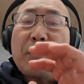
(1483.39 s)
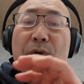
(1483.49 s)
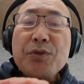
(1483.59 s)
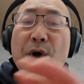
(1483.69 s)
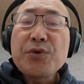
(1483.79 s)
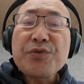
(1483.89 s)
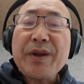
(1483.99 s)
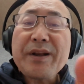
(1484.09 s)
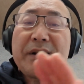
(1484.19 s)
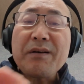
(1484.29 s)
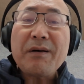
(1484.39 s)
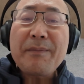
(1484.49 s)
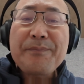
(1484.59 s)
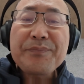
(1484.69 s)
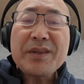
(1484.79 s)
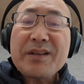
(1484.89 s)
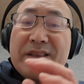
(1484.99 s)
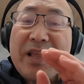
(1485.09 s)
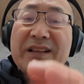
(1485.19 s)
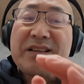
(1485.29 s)
or no trade at all.
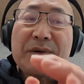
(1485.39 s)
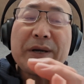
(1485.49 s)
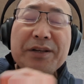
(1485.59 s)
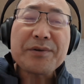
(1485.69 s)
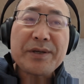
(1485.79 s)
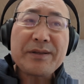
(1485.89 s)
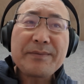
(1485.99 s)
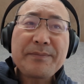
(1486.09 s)
That's how I do it.